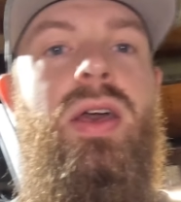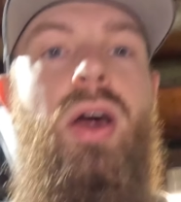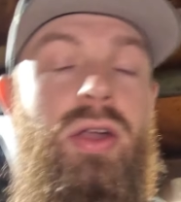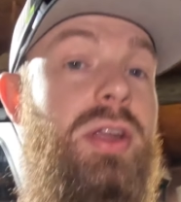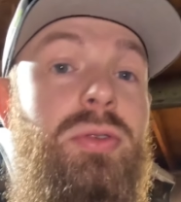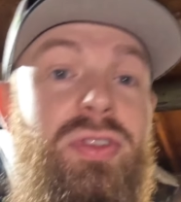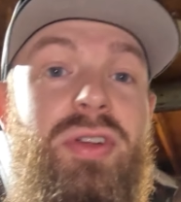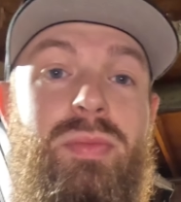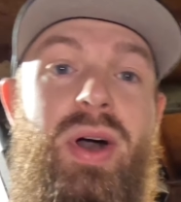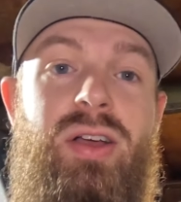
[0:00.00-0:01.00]
on a new
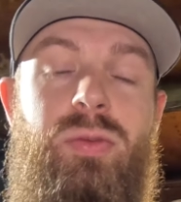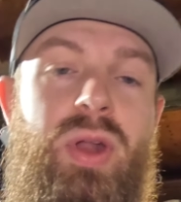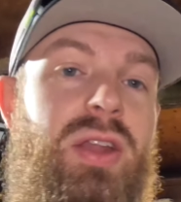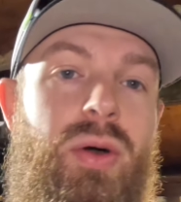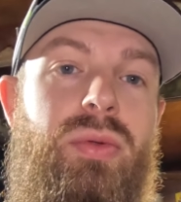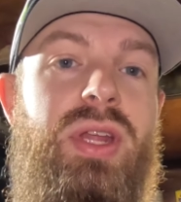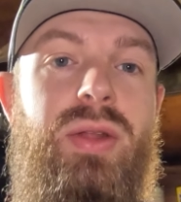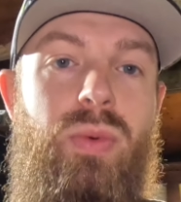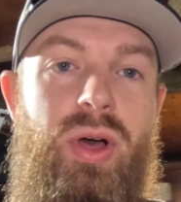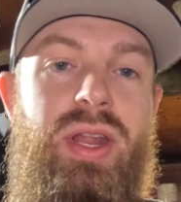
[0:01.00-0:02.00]
steering box when I don't
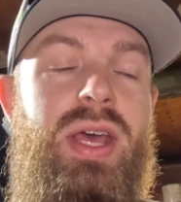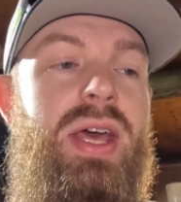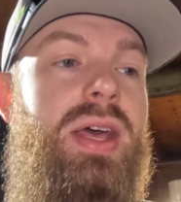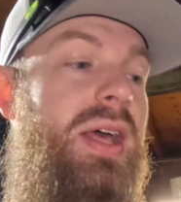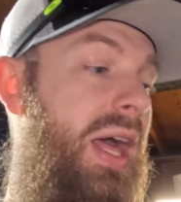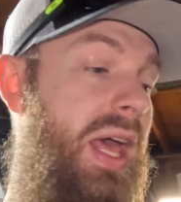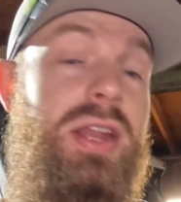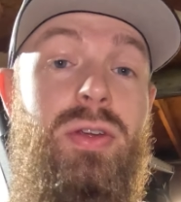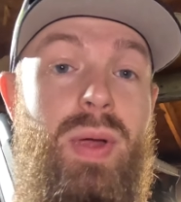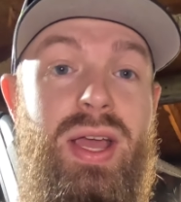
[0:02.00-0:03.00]
need one.
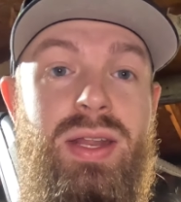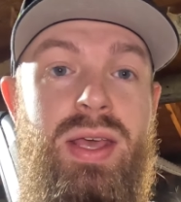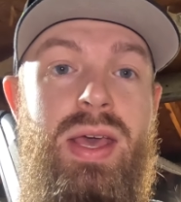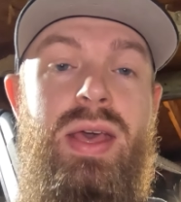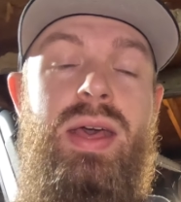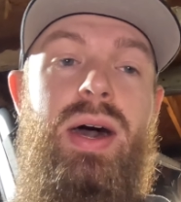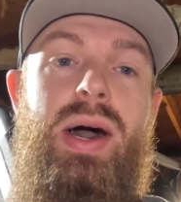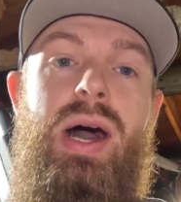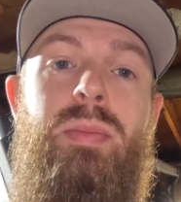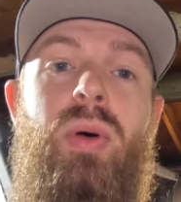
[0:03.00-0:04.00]
And you're right.
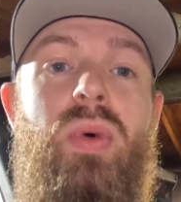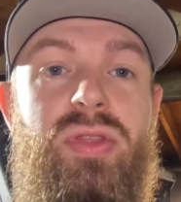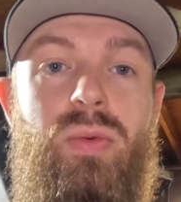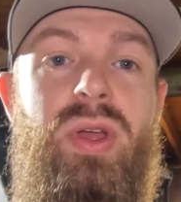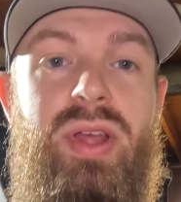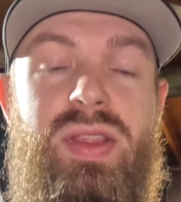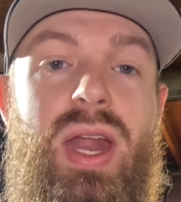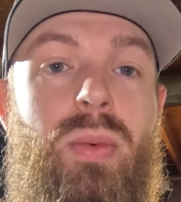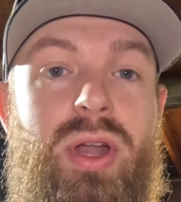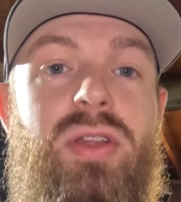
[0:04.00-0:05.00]
But with the wheeling that
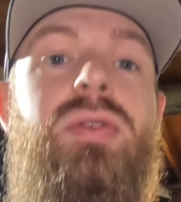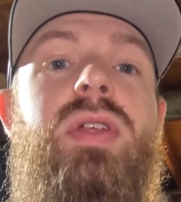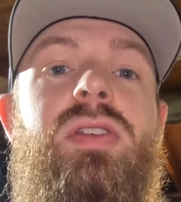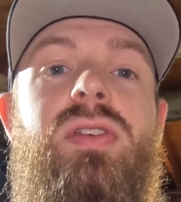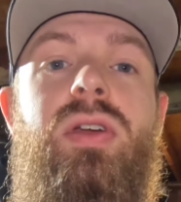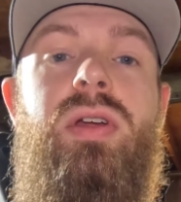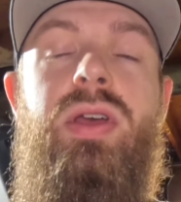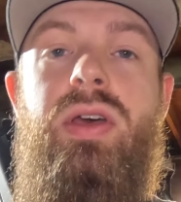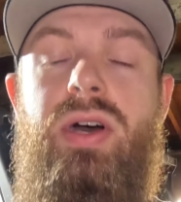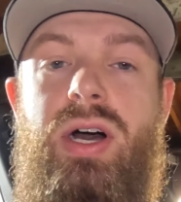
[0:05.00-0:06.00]
I want to do this year,
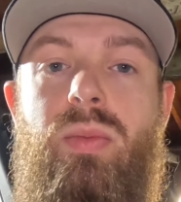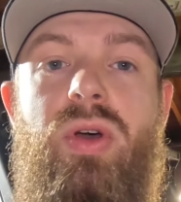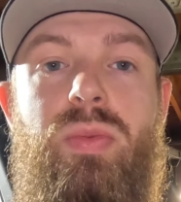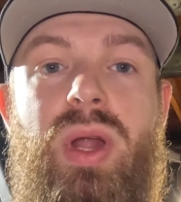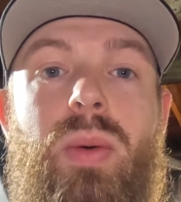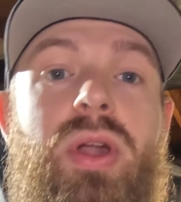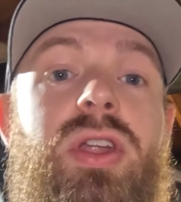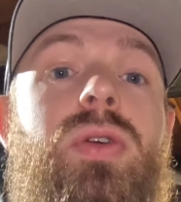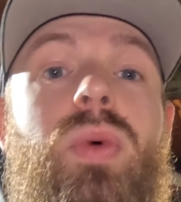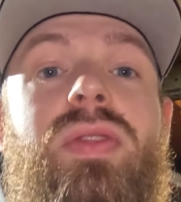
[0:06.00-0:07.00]
with what I want to
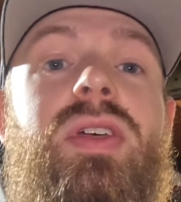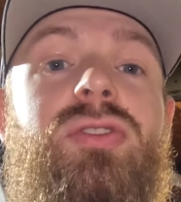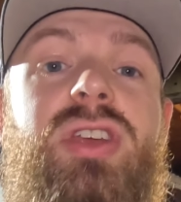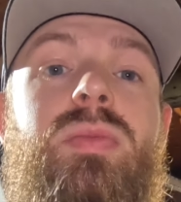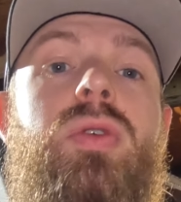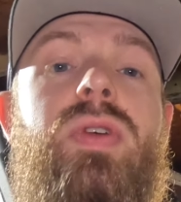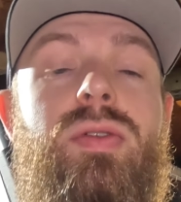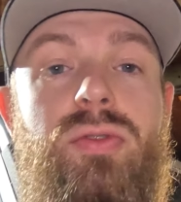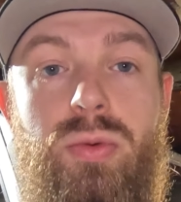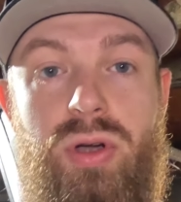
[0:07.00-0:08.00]
do with this Jeep moving
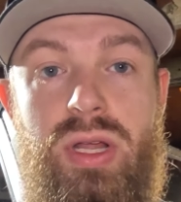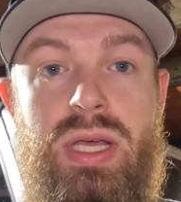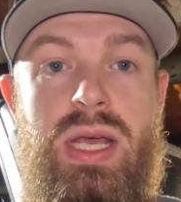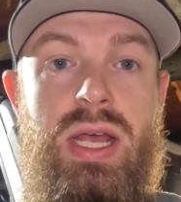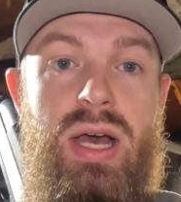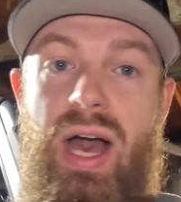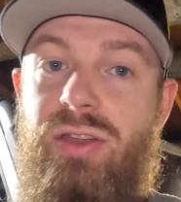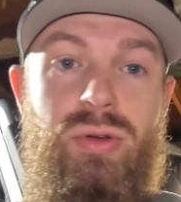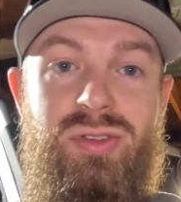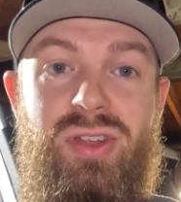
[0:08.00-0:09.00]
forward,
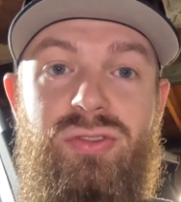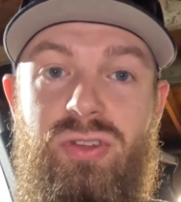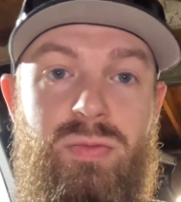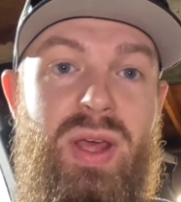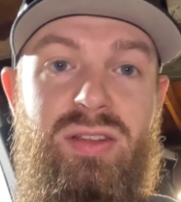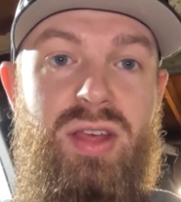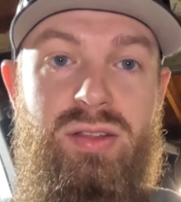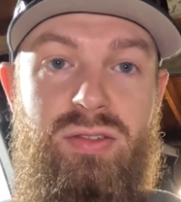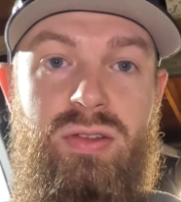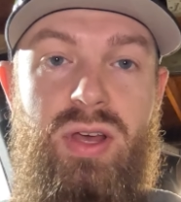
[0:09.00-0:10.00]
Hydro Assist just makes
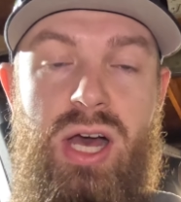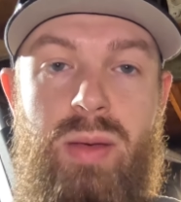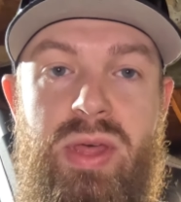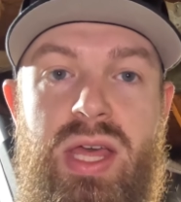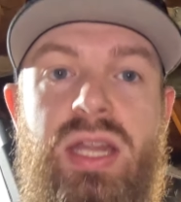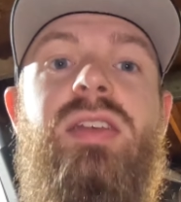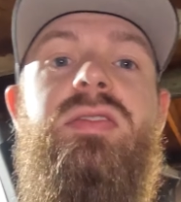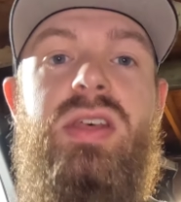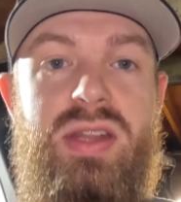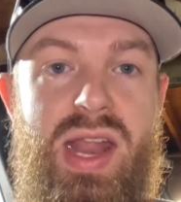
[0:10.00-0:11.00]
sense. It is
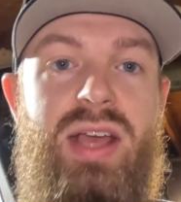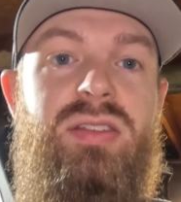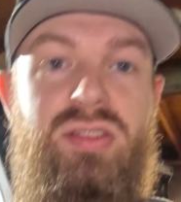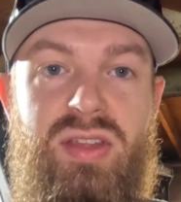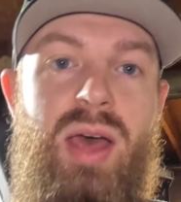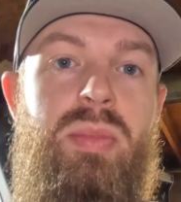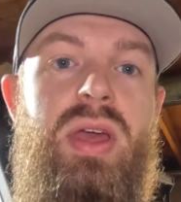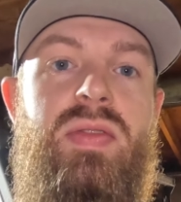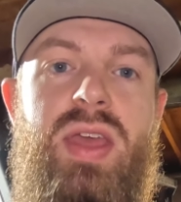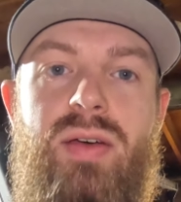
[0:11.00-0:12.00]
the next step
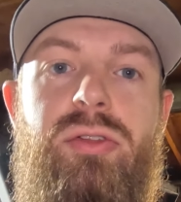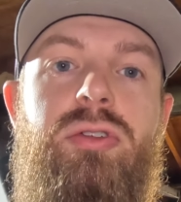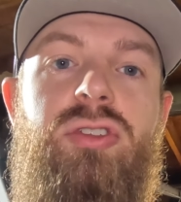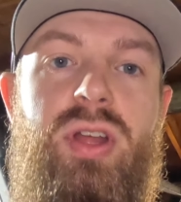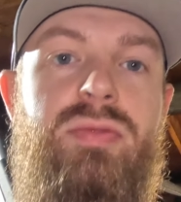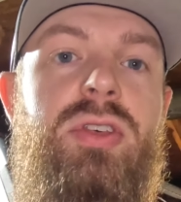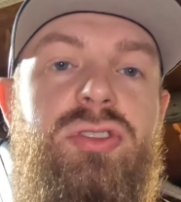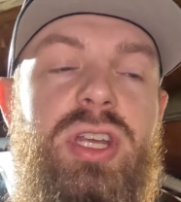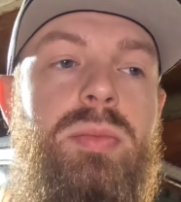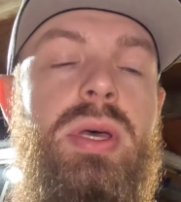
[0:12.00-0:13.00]
in the evolution of this
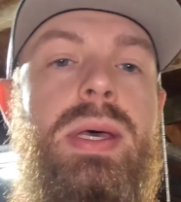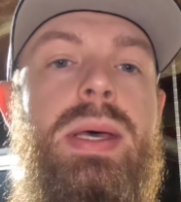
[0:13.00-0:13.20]
Jeep,